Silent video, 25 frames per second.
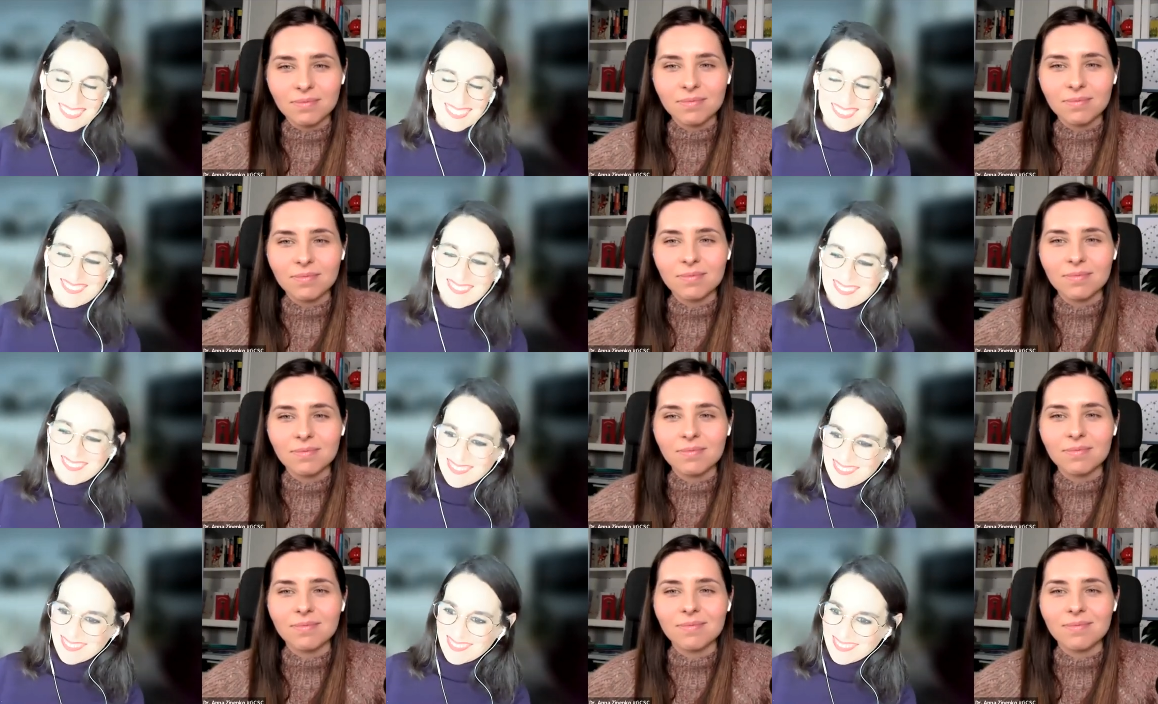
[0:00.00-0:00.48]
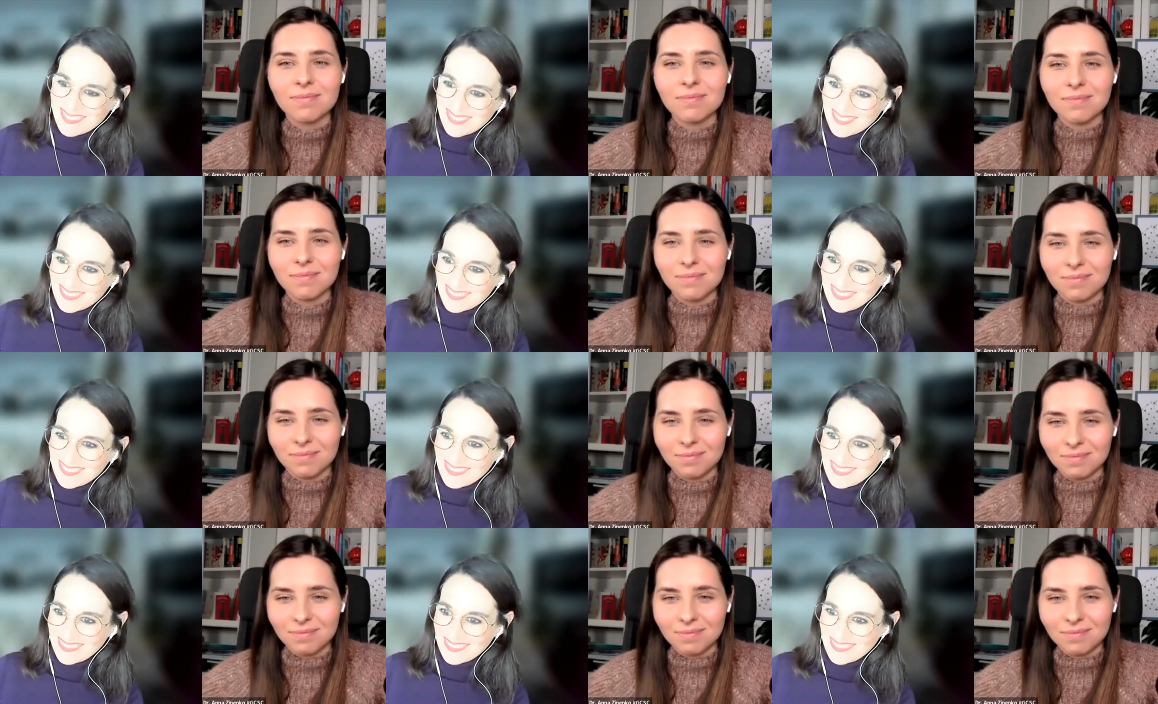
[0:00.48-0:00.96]

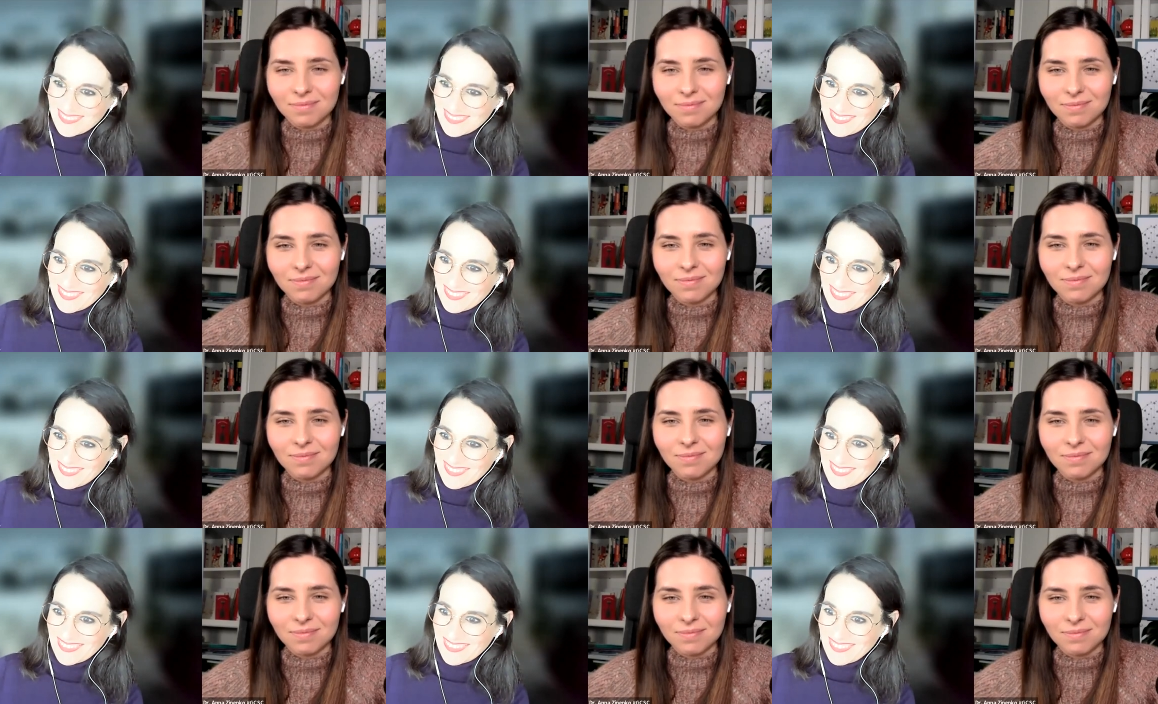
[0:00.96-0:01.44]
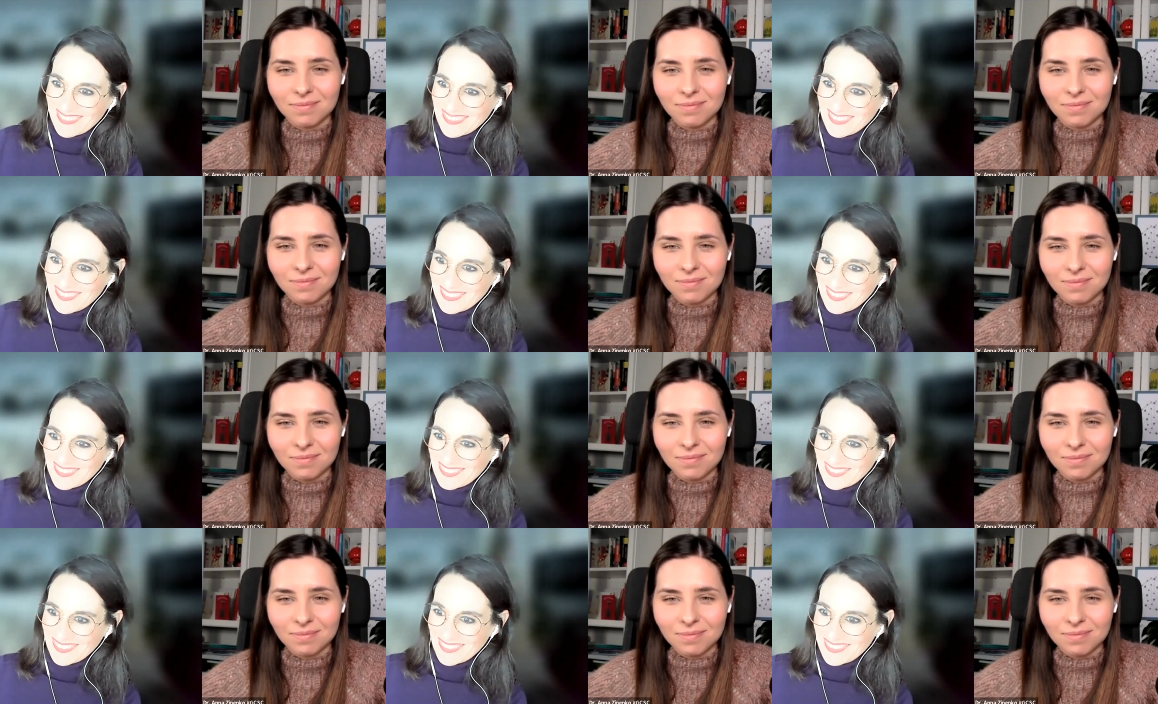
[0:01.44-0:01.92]

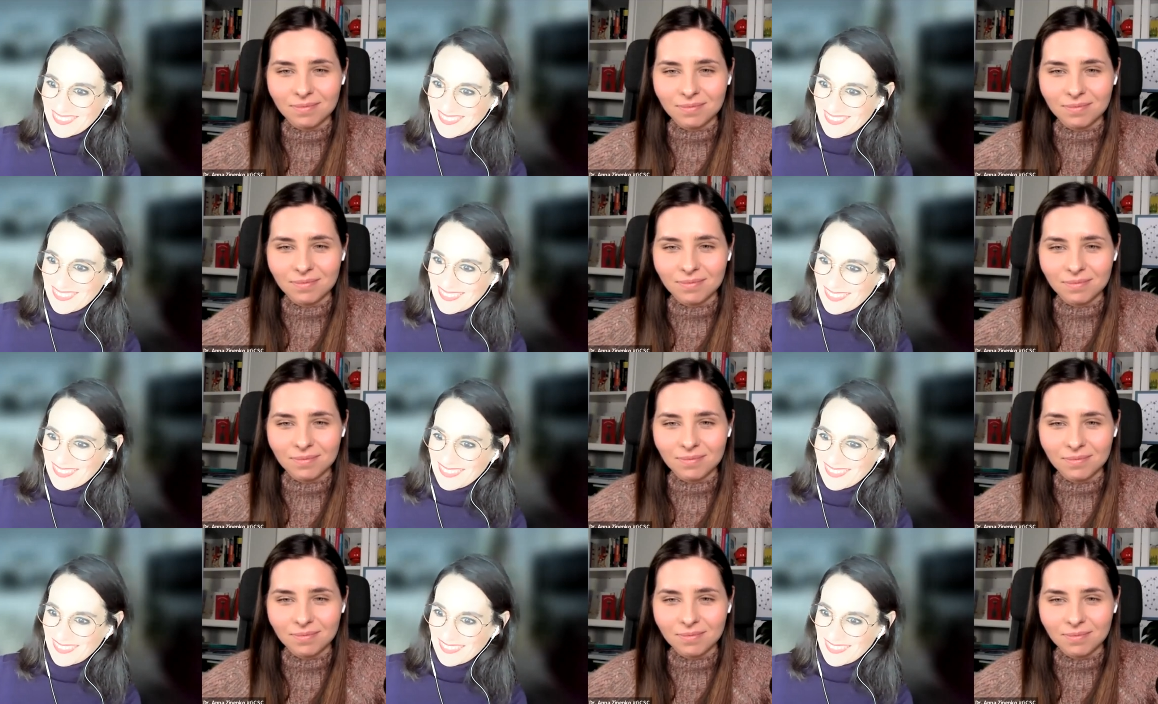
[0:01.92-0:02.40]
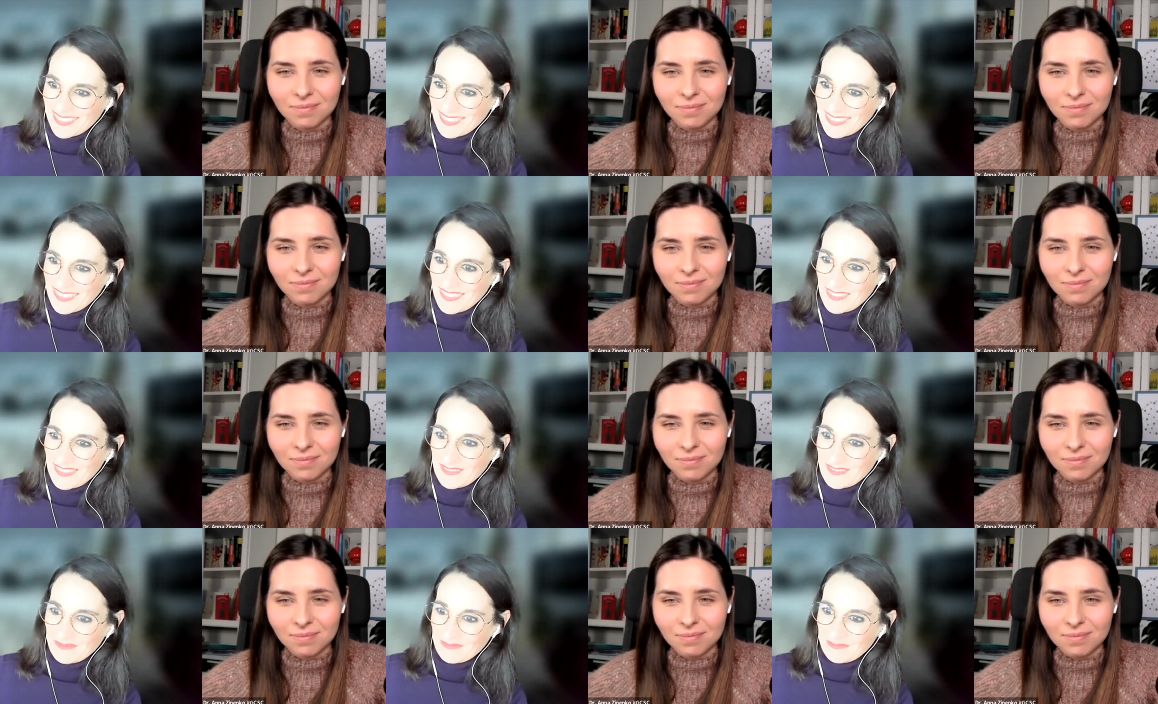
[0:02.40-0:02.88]

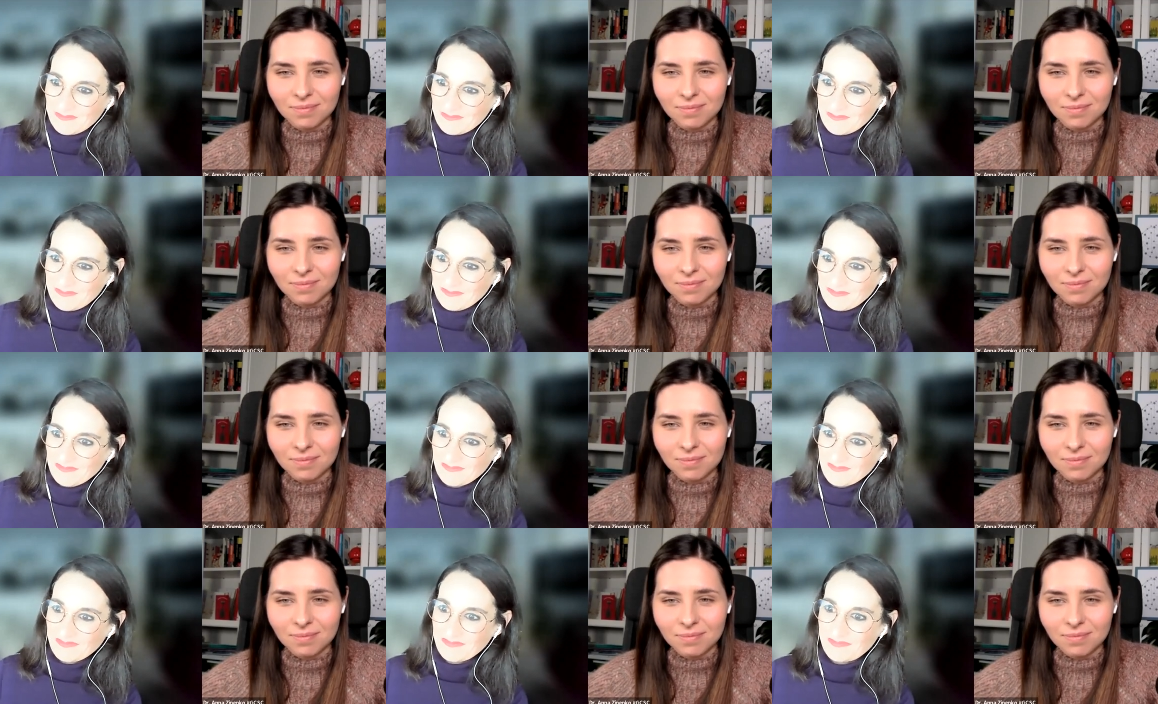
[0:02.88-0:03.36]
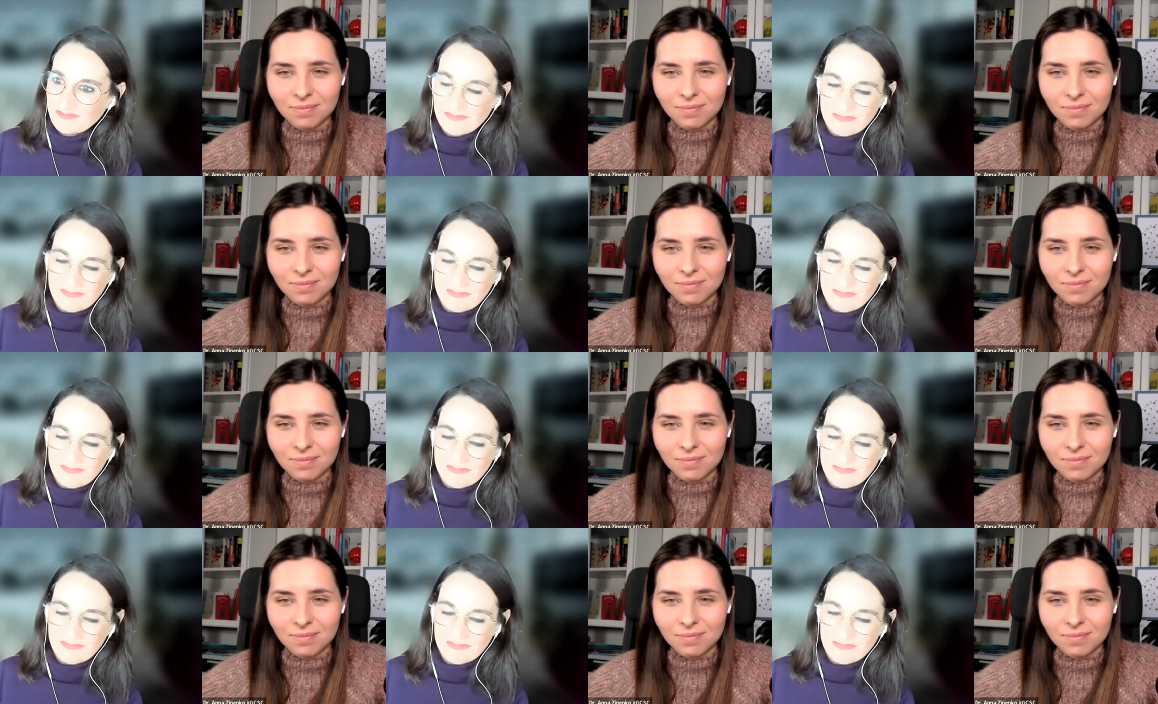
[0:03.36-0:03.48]
[no speech]